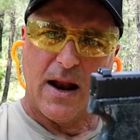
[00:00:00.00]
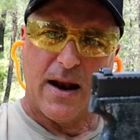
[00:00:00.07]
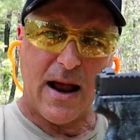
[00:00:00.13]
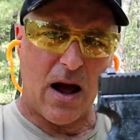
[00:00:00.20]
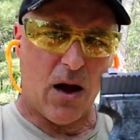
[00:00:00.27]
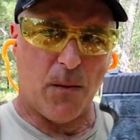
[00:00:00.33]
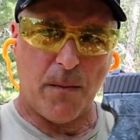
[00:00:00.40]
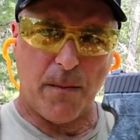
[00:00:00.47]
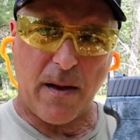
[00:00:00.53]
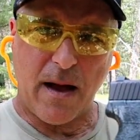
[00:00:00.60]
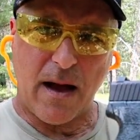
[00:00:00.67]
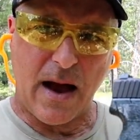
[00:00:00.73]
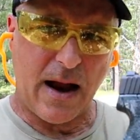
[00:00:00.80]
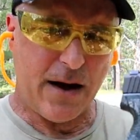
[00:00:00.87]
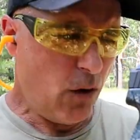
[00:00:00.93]
Now,
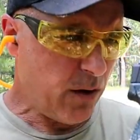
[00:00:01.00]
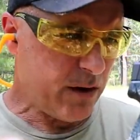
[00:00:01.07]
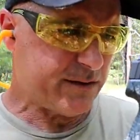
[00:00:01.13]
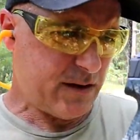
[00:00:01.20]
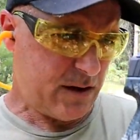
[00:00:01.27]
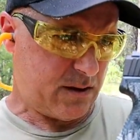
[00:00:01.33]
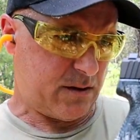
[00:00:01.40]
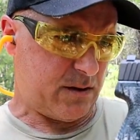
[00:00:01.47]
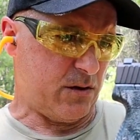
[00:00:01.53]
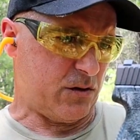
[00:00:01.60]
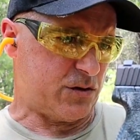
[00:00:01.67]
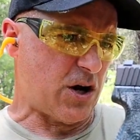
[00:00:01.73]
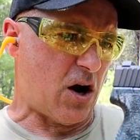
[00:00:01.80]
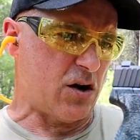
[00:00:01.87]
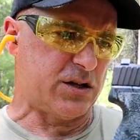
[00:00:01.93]
I noticed that
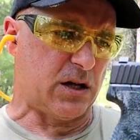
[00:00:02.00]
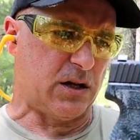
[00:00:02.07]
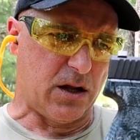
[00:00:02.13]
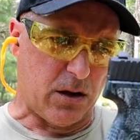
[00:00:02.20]
they're charging a